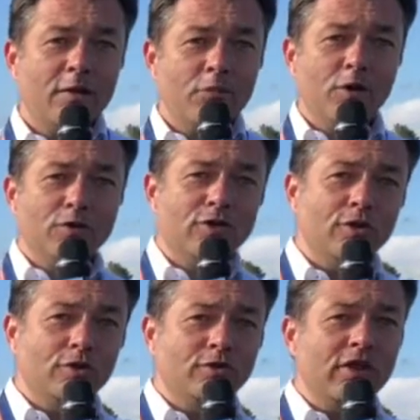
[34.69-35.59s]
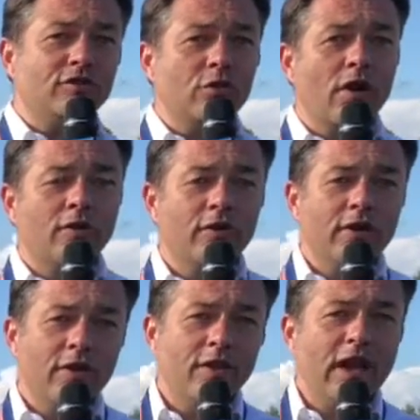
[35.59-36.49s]
but also to test drive
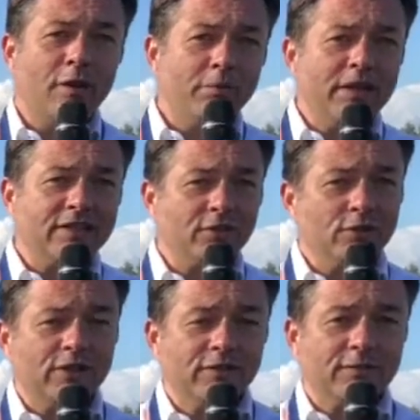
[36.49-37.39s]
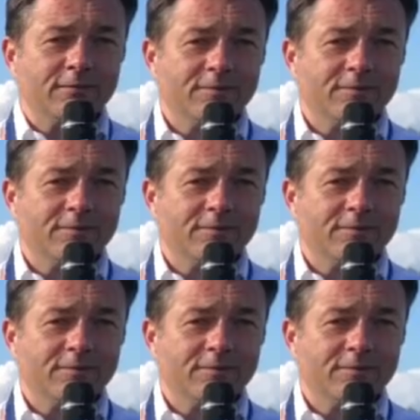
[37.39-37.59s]
the Alpine A110.